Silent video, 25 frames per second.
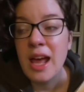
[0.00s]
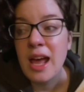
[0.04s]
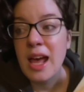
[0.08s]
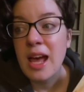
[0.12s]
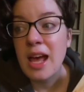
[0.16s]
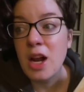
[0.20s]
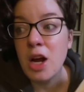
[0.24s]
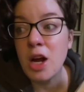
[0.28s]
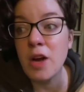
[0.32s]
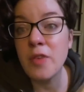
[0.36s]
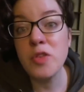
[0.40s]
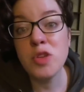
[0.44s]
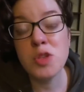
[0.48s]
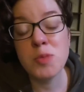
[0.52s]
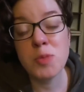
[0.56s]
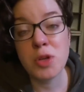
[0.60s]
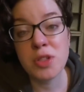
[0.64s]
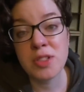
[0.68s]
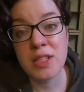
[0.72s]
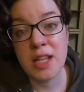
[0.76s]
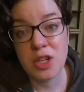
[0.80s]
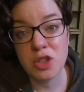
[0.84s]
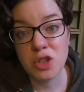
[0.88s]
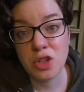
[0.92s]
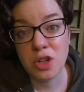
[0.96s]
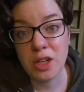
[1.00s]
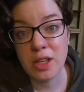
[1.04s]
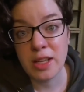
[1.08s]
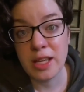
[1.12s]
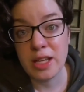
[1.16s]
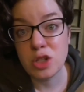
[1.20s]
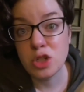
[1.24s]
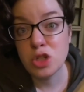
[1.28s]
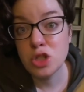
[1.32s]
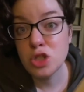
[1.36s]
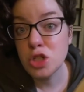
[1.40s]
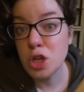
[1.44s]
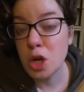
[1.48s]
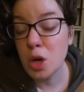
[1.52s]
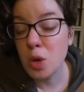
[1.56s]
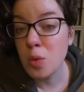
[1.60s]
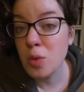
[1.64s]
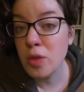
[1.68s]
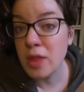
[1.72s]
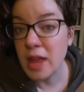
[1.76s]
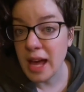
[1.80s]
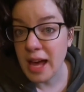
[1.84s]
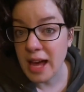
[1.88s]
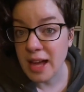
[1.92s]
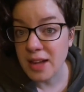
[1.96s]
And all those books actually like show
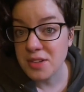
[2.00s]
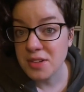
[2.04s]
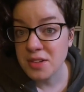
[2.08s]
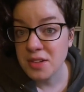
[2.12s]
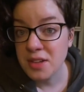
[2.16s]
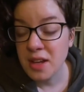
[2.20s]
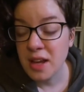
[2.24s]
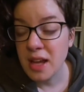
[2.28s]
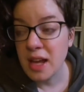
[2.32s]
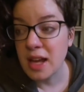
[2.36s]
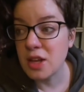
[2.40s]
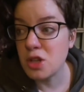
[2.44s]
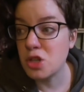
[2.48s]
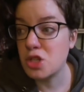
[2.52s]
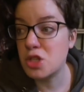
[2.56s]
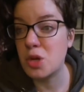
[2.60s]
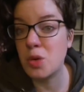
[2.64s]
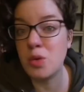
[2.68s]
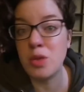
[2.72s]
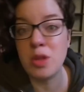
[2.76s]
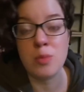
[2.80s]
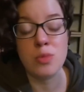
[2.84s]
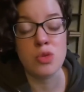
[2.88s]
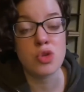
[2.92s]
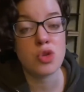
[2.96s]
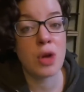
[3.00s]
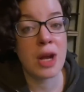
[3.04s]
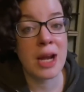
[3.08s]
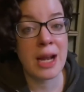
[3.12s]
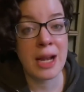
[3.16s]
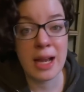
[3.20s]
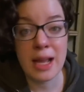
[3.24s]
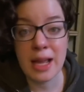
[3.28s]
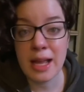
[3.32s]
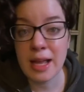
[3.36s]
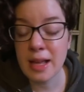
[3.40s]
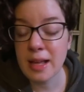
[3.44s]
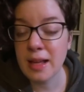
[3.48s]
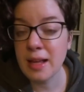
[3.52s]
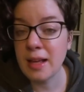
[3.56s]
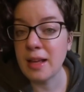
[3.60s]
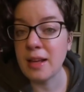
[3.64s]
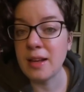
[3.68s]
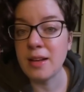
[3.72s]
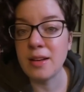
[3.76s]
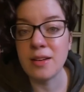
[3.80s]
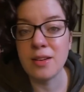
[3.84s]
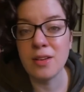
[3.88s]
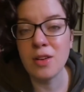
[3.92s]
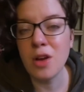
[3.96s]
that and show them training
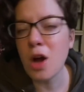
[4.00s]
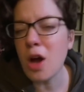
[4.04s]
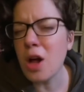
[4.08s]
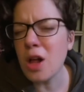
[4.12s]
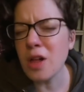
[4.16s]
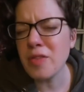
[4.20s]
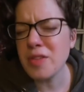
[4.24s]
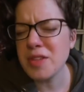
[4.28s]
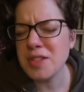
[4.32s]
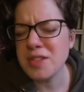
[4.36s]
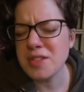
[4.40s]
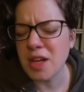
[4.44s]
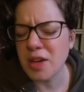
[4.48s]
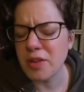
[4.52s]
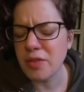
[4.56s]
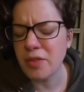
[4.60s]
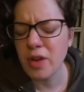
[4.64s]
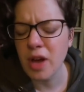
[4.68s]
and all this stuff,